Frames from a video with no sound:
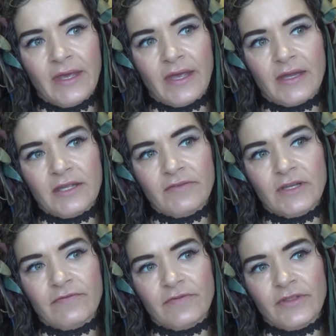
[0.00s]
and even
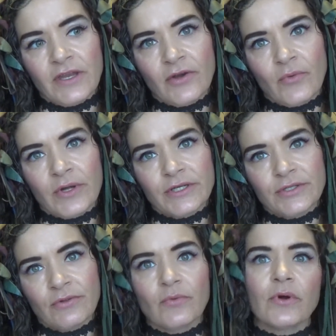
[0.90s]
if they don't want to
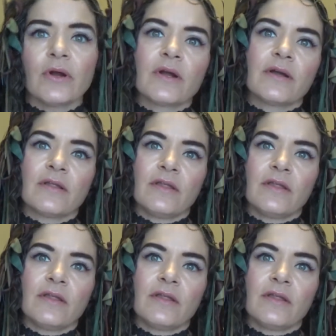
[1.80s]
do the work,